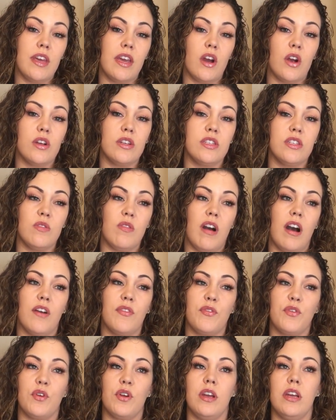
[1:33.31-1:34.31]
they are still
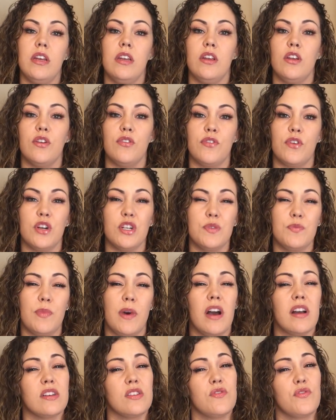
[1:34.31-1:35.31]
offering your first
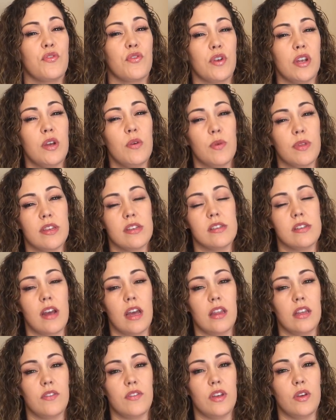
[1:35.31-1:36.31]
box free with the
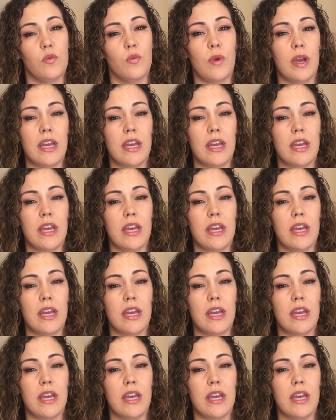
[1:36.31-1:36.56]
styling fee